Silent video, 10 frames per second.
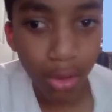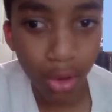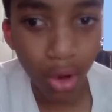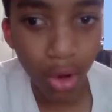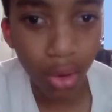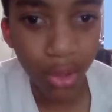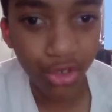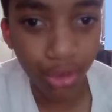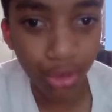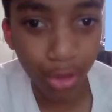
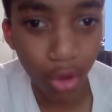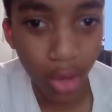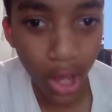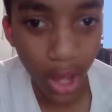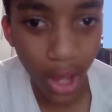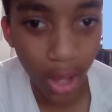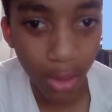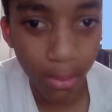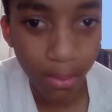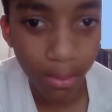So it's just okay.